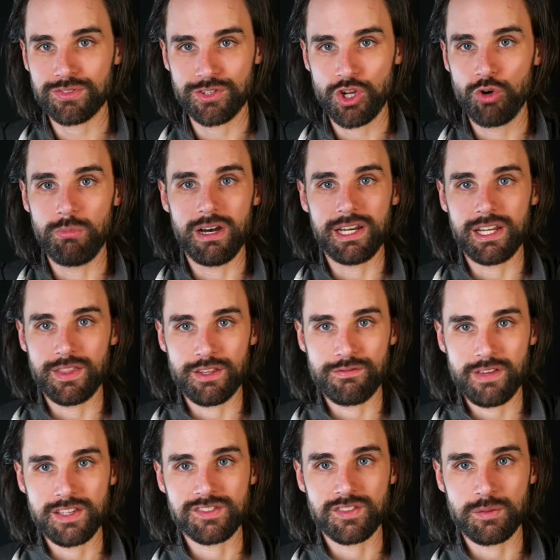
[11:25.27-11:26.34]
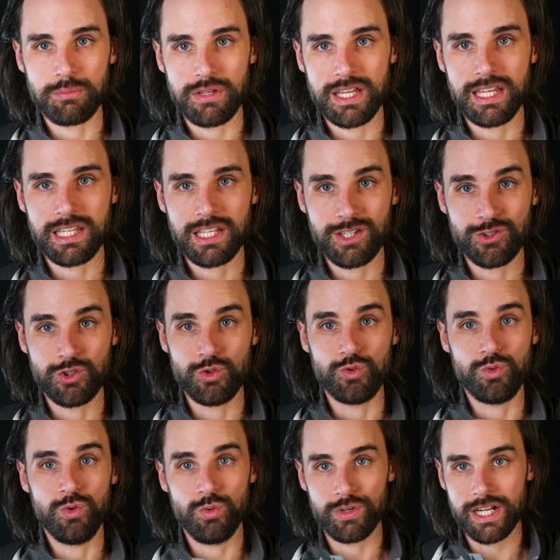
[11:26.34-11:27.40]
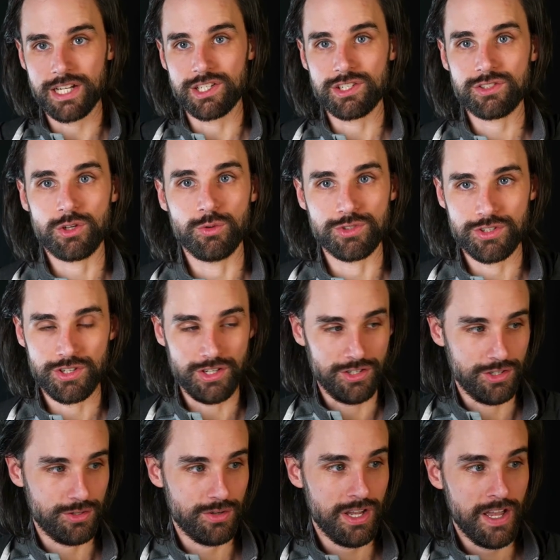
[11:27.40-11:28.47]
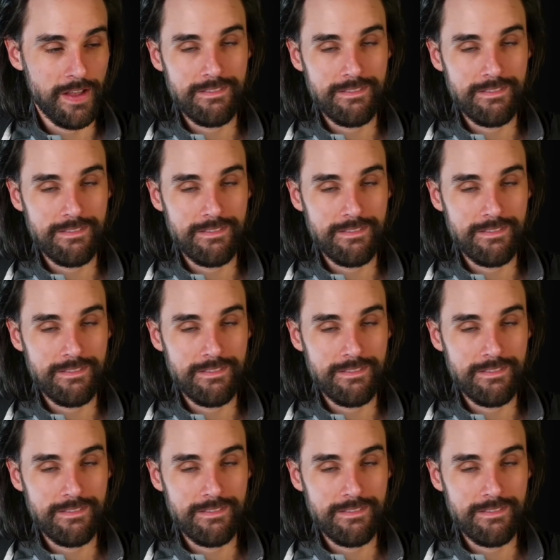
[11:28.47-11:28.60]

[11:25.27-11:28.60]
nobody on the face of the planet can do what I just told you to do.